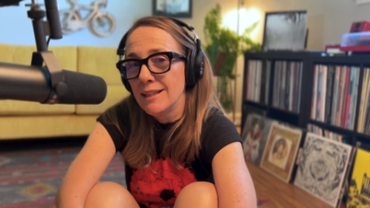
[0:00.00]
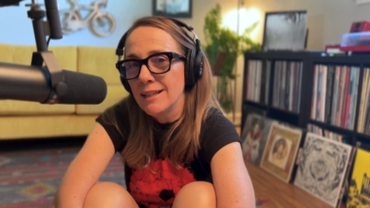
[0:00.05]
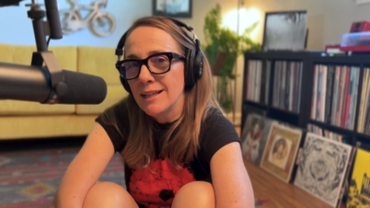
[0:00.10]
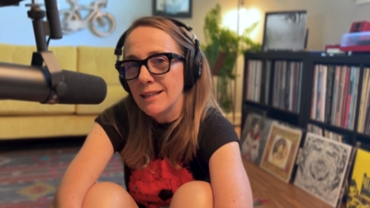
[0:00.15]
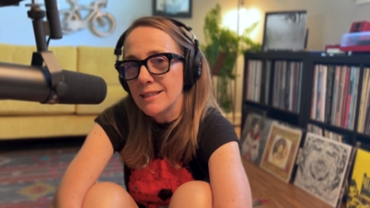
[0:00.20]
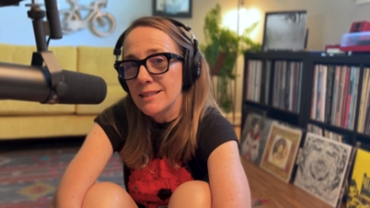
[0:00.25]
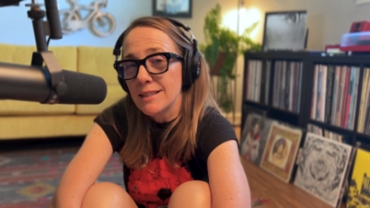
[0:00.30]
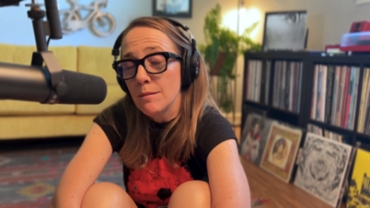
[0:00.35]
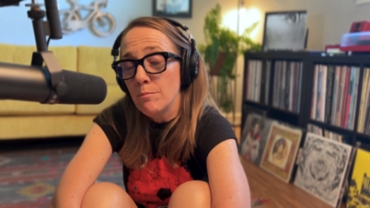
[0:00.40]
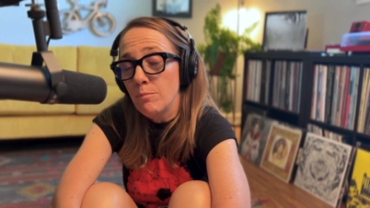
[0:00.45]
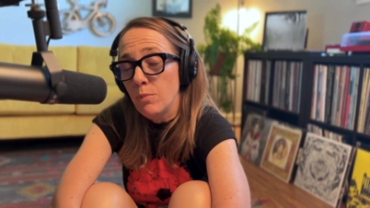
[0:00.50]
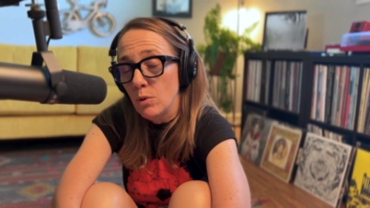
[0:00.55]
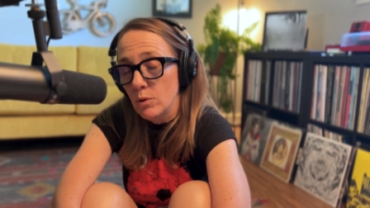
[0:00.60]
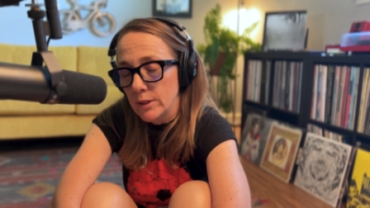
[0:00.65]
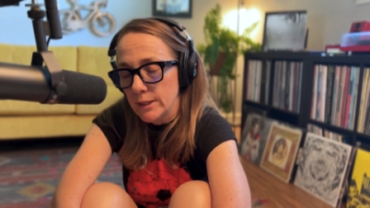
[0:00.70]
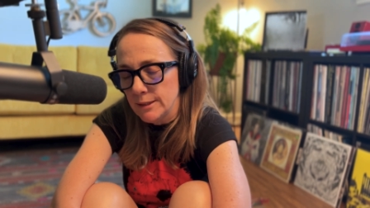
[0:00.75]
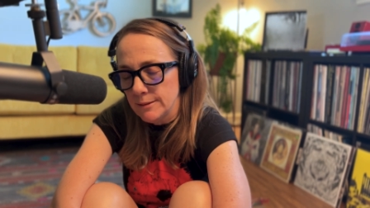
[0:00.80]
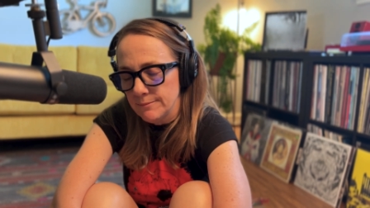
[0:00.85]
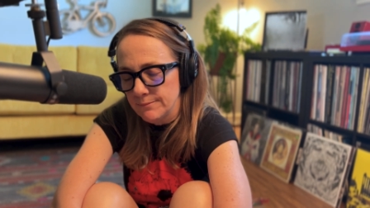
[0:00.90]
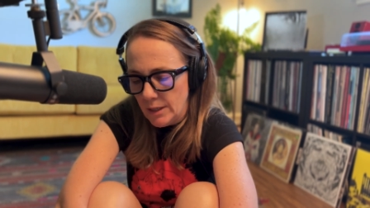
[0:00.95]
At some
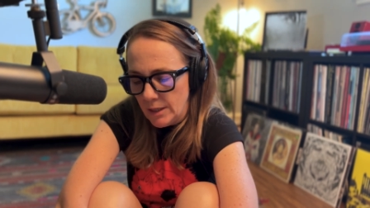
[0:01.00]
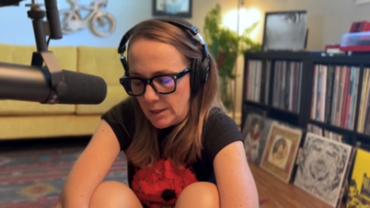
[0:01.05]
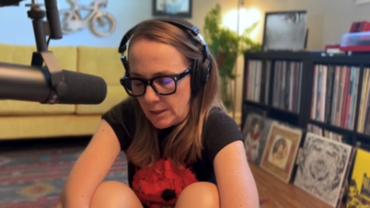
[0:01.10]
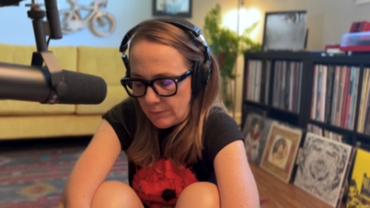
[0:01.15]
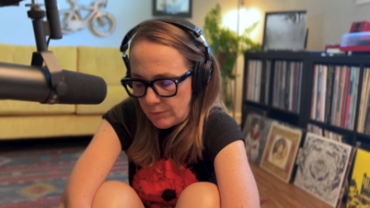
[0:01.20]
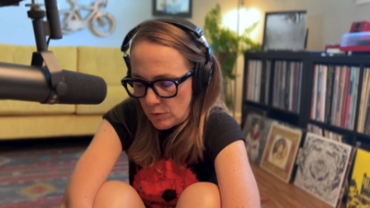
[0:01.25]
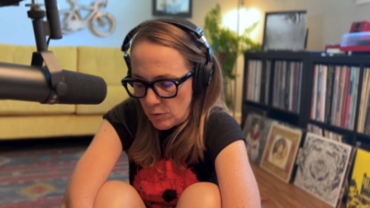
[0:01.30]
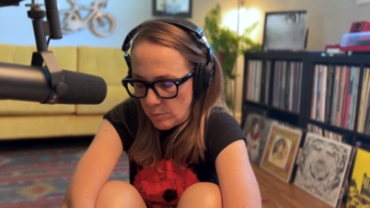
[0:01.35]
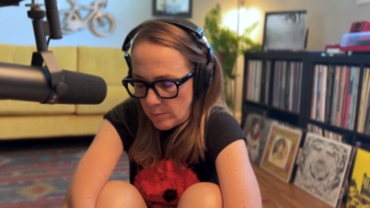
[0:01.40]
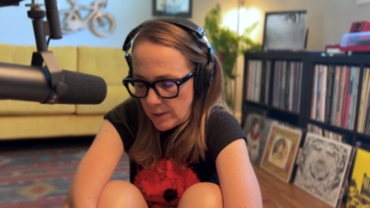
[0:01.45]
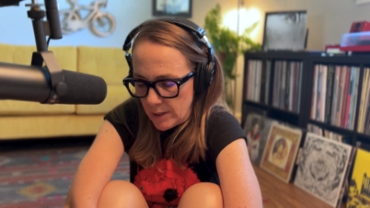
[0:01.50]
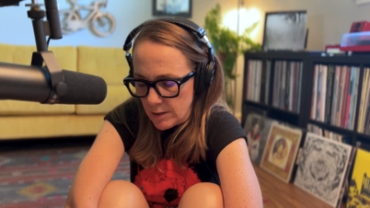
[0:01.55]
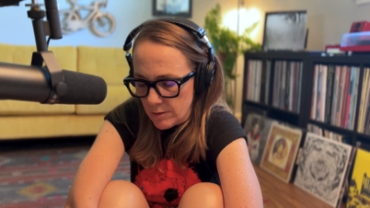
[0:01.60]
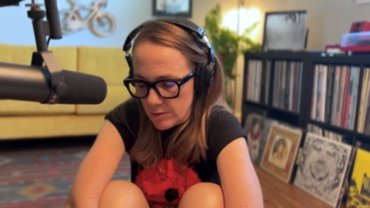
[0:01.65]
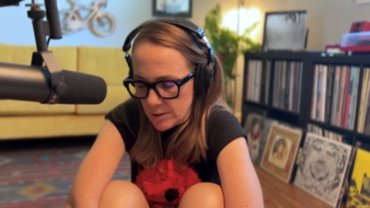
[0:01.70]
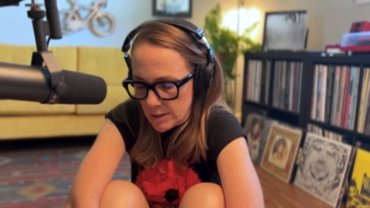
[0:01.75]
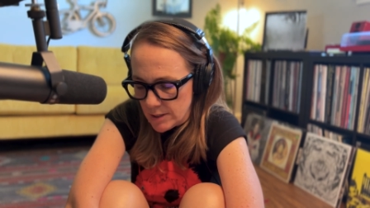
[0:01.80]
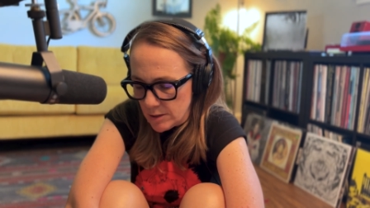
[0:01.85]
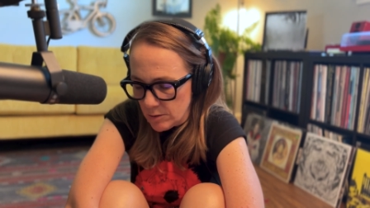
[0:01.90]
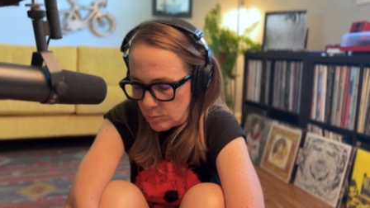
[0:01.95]
point, if your mother
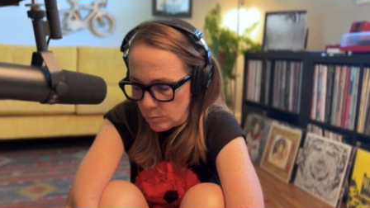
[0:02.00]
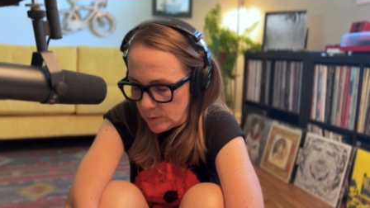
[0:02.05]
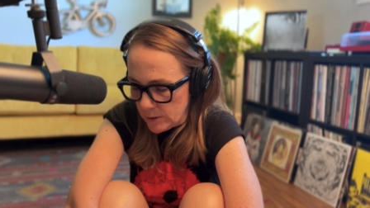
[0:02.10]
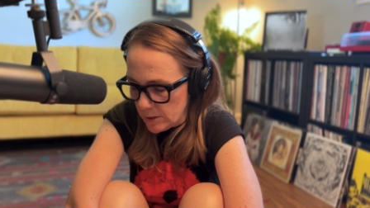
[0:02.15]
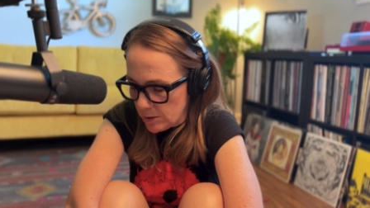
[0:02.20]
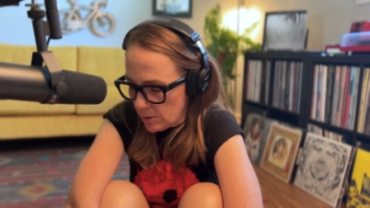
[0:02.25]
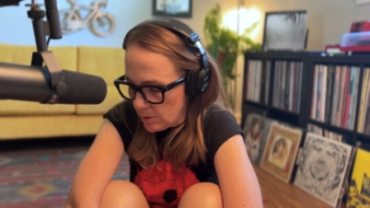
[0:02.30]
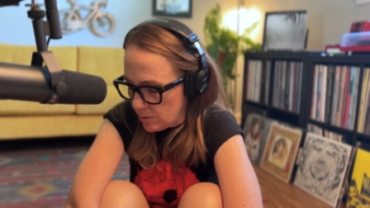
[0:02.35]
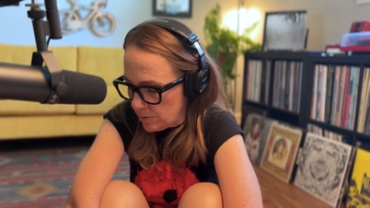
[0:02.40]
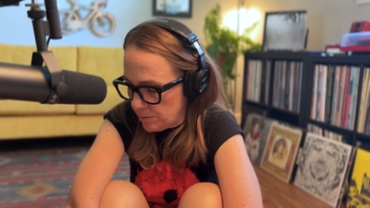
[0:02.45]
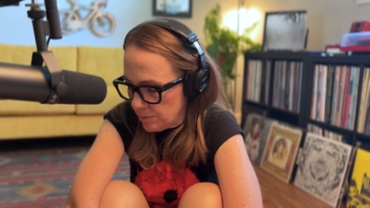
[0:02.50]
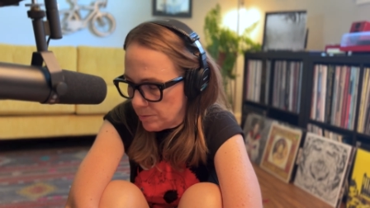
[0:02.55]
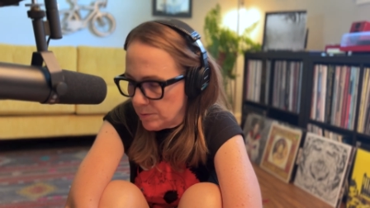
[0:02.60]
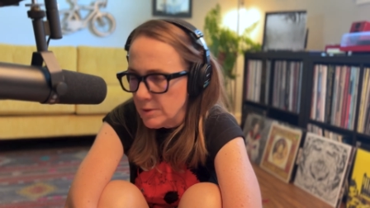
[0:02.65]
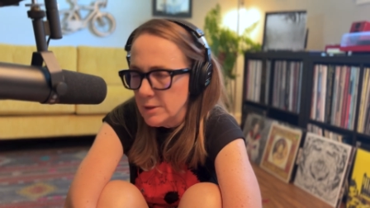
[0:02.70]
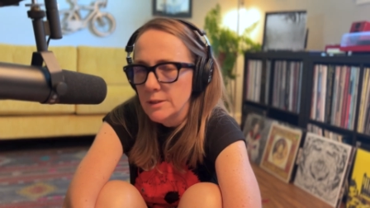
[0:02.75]
is still with you,